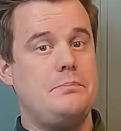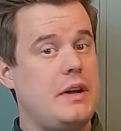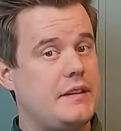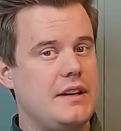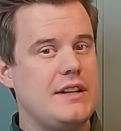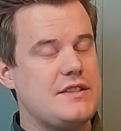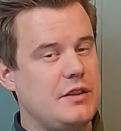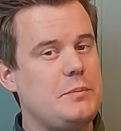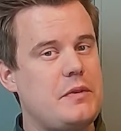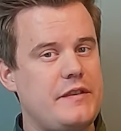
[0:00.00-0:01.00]
but it's
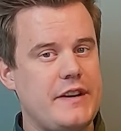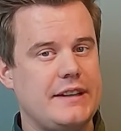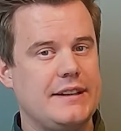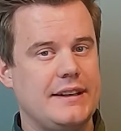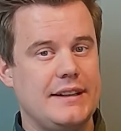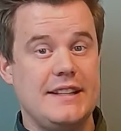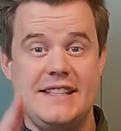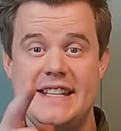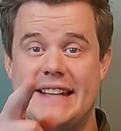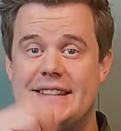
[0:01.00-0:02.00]
not perfected
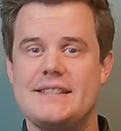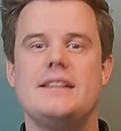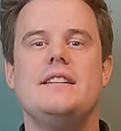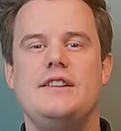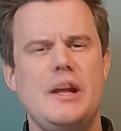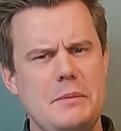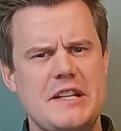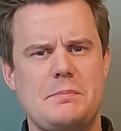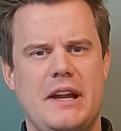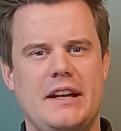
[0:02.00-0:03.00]
yet. Let me
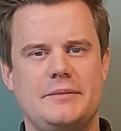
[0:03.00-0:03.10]
explain.